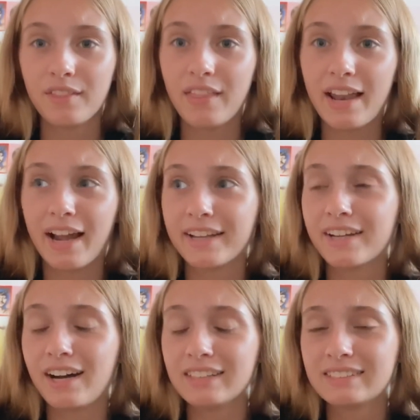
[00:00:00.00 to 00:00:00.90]
that I
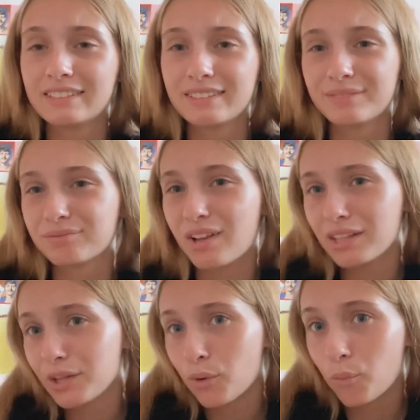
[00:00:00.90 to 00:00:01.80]
got a
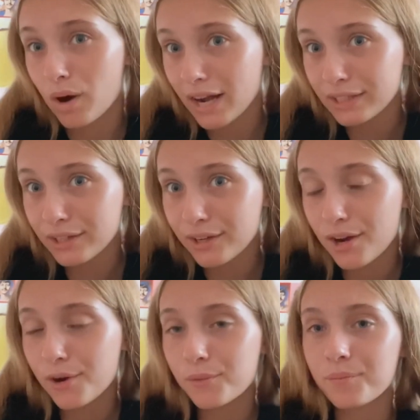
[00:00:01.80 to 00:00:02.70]
little while
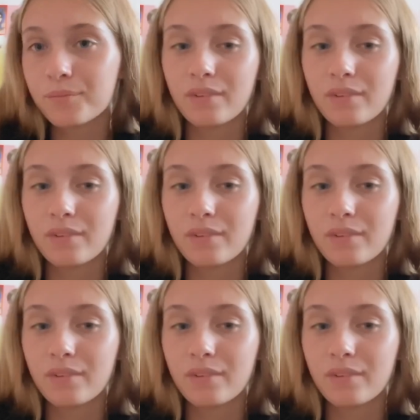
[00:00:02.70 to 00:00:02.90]
ago.